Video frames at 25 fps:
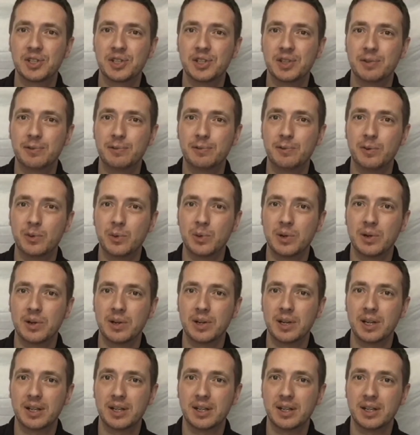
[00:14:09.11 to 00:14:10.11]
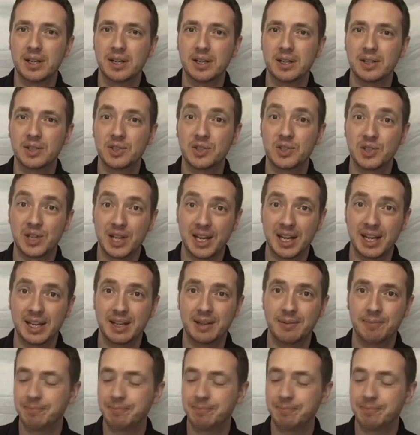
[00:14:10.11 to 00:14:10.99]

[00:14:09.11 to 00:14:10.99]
for a sling.